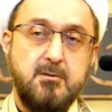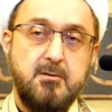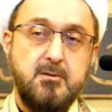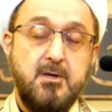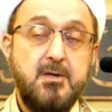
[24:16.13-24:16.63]

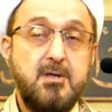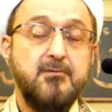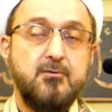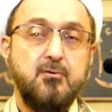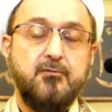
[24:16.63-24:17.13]

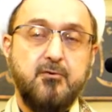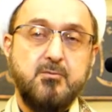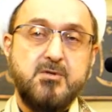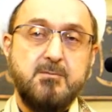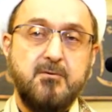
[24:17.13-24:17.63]
Relieved you from
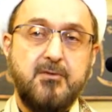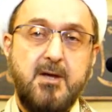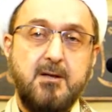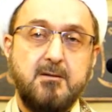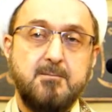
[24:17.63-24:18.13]
some of
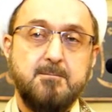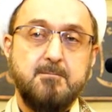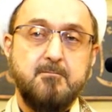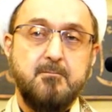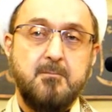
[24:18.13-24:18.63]
that.
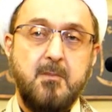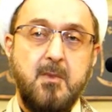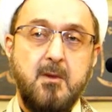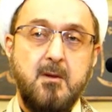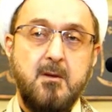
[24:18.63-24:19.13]

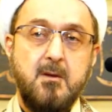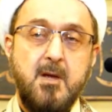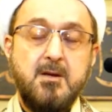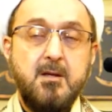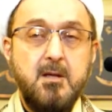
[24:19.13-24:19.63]

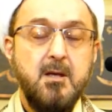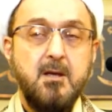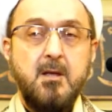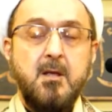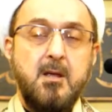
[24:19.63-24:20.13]
And
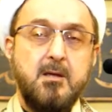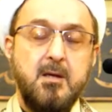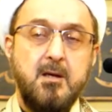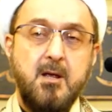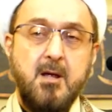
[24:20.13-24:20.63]
here,
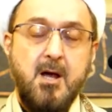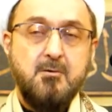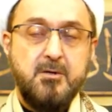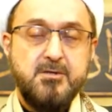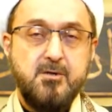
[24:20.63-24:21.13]
again,
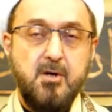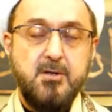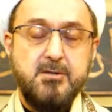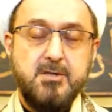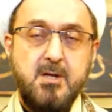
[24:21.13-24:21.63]
our
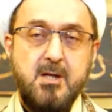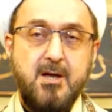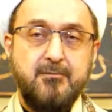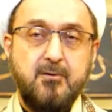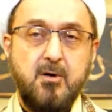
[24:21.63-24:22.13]
scholars
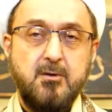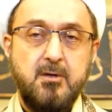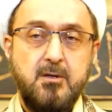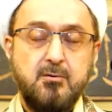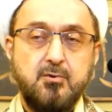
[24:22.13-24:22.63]
have gone
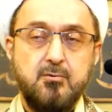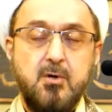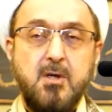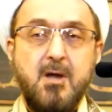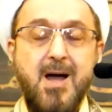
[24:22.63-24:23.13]
into
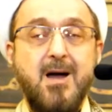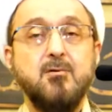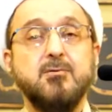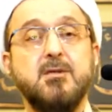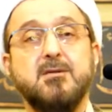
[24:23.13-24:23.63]

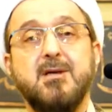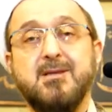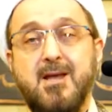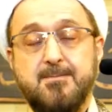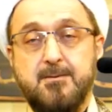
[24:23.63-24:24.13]
how did that
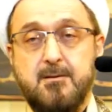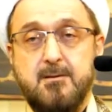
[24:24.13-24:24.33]
happen?